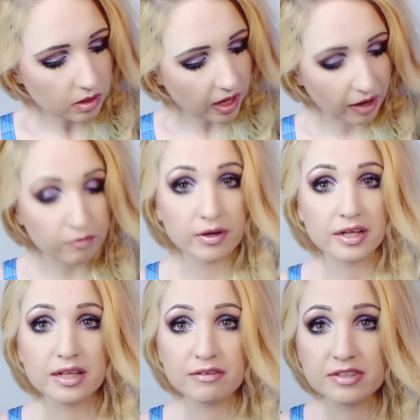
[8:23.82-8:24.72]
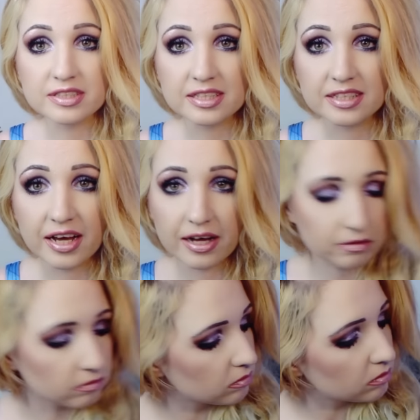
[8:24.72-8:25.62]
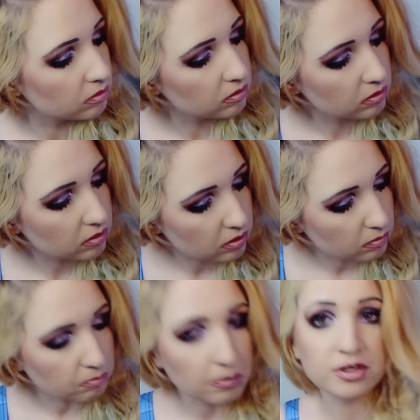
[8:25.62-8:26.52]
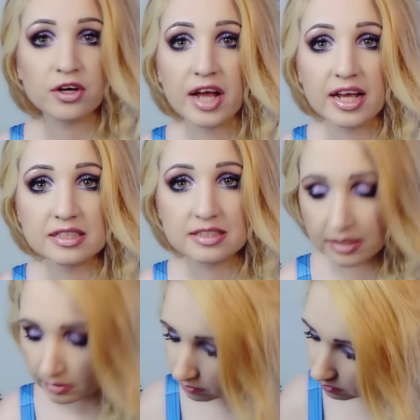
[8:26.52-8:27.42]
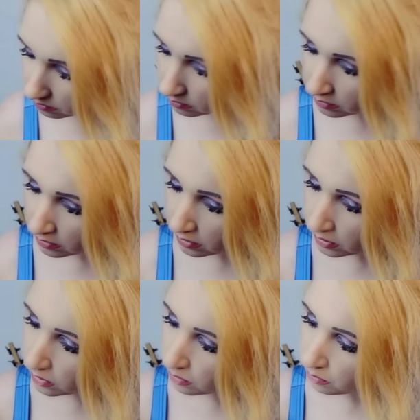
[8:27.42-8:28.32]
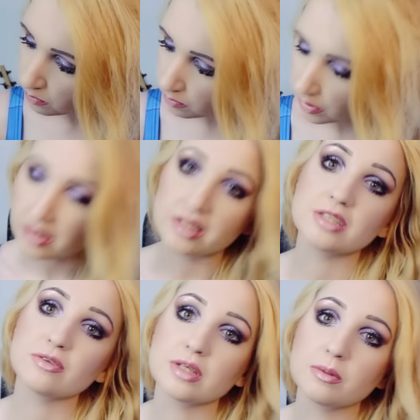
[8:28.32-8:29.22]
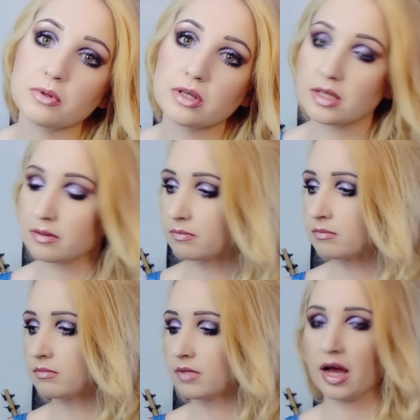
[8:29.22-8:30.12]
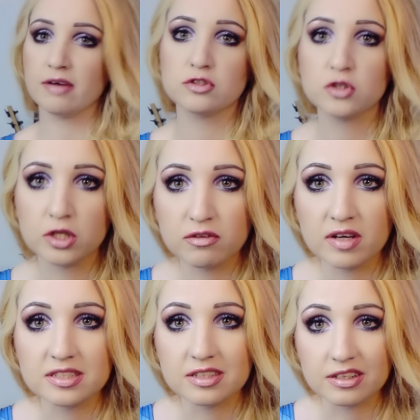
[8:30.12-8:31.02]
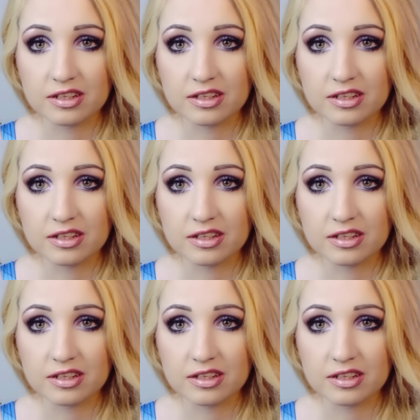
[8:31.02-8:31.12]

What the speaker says: I really love this guitar. My dog hates it, but I think it's really pretty. I have to show you the rest of the